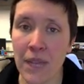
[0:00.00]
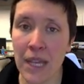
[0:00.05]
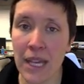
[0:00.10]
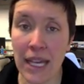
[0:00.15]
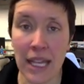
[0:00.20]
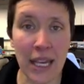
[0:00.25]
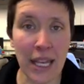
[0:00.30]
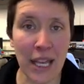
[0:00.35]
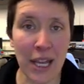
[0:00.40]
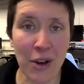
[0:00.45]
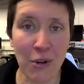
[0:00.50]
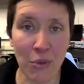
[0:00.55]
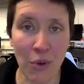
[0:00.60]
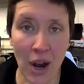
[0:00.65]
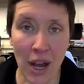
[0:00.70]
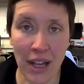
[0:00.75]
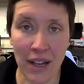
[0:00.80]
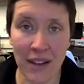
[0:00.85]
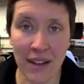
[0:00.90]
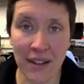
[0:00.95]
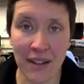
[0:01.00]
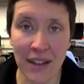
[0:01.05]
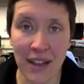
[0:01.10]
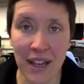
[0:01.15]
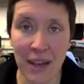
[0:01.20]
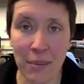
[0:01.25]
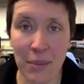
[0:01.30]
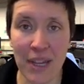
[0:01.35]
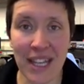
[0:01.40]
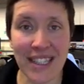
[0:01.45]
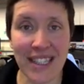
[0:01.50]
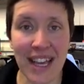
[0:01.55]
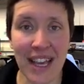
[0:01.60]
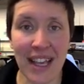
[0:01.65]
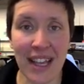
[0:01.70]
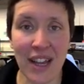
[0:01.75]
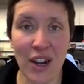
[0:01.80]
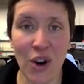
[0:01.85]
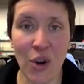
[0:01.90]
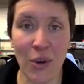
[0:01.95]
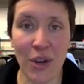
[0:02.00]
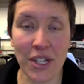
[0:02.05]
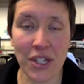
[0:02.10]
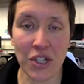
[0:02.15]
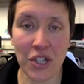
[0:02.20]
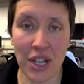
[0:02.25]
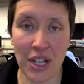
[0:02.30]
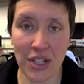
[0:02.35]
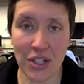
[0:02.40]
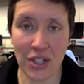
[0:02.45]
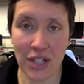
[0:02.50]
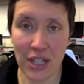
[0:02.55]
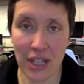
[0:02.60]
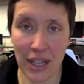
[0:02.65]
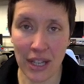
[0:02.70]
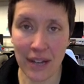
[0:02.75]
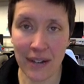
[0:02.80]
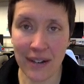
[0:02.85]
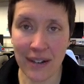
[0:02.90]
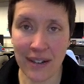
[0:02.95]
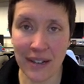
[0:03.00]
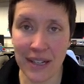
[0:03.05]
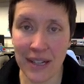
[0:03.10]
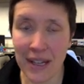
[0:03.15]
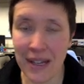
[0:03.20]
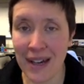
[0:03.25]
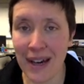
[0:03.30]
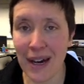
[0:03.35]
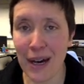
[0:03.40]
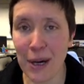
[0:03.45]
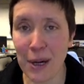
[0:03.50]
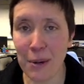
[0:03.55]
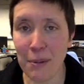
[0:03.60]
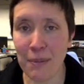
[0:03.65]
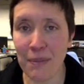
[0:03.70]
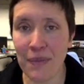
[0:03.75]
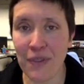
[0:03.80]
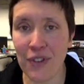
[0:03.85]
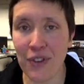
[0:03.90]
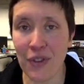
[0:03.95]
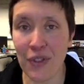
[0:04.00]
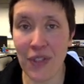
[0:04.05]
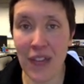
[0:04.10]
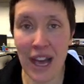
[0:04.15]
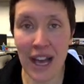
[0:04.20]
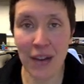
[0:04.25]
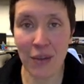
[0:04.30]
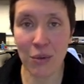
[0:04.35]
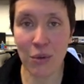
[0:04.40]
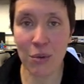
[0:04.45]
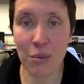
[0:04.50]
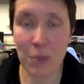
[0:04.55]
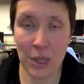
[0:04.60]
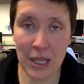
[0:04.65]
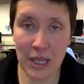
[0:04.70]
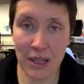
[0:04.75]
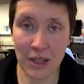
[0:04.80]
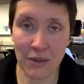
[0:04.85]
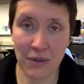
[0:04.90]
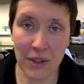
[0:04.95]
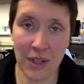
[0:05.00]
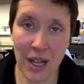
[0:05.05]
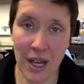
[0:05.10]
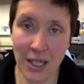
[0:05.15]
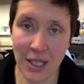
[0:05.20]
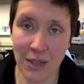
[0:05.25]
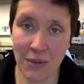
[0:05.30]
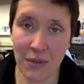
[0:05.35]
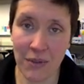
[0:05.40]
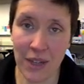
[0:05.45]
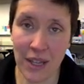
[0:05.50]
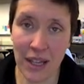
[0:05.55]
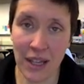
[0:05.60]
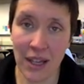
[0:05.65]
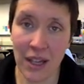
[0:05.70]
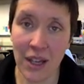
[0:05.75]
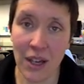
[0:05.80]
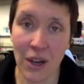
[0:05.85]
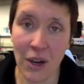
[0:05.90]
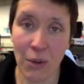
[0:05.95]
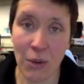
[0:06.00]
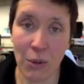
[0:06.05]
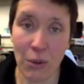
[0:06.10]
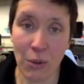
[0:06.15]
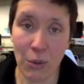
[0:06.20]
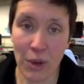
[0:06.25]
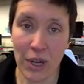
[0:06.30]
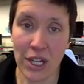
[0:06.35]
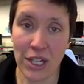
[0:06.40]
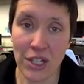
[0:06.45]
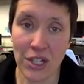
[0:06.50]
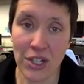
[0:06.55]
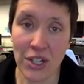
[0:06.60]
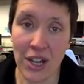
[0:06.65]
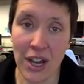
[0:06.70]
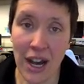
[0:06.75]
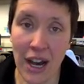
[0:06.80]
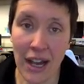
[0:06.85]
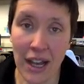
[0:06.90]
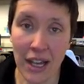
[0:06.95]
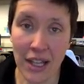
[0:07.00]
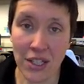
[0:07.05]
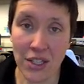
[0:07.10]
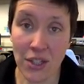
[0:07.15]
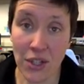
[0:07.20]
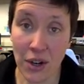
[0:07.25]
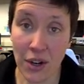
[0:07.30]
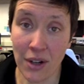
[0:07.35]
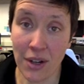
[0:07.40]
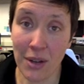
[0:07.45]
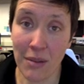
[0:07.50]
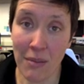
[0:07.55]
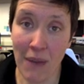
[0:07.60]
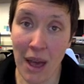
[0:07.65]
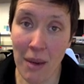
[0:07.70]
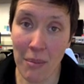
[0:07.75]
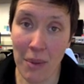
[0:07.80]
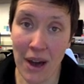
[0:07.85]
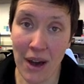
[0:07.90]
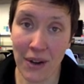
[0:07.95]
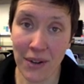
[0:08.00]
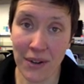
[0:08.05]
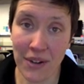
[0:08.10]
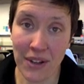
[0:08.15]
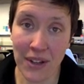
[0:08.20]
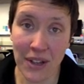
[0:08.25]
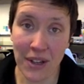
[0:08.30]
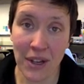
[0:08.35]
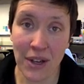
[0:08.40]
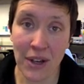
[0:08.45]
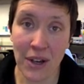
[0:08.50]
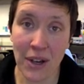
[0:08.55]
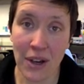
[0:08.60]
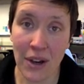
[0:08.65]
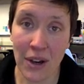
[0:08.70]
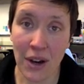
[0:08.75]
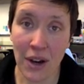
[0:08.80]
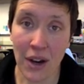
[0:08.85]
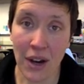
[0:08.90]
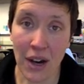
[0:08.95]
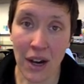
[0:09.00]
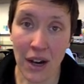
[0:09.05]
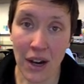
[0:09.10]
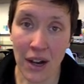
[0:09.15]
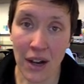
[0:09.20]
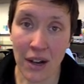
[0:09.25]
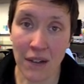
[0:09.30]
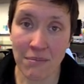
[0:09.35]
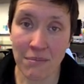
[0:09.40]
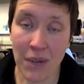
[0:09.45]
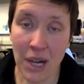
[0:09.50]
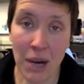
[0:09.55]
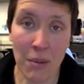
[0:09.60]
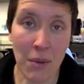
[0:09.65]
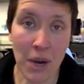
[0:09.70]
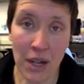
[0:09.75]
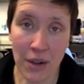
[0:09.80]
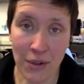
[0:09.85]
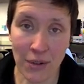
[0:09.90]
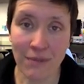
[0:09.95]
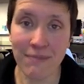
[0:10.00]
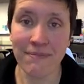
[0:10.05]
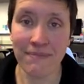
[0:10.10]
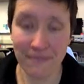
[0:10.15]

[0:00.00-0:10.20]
getting it right, because I can always change it later. So that will be the philosophy with which I start to map out a model.